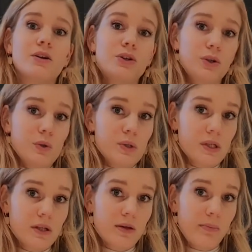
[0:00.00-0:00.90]
use
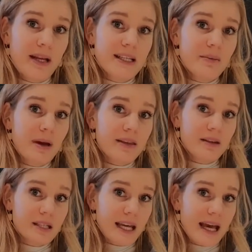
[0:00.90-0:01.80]
the patting
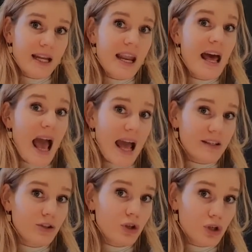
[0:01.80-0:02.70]
method again
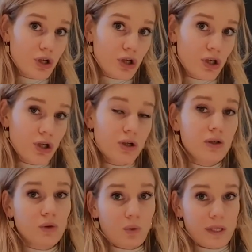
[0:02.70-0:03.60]
and the shh
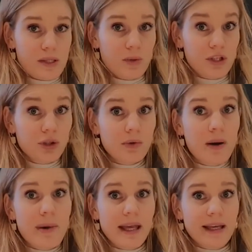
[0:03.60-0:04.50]
noise which you are
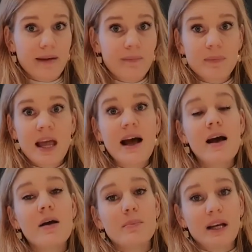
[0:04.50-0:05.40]
making.
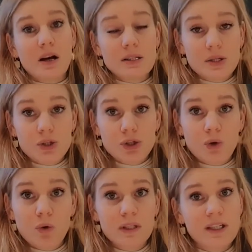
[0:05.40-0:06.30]
Make also
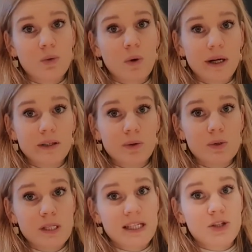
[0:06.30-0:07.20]
sure that the white
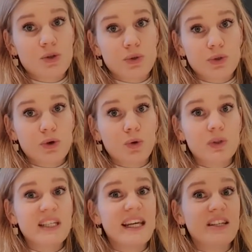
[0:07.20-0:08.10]
noise is turned on
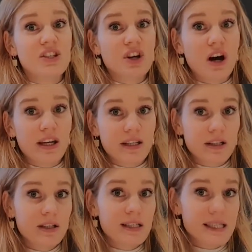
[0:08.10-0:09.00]
the
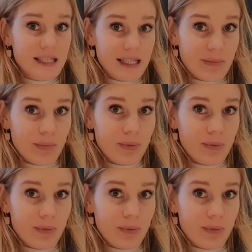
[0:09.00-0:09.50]
entire sleep.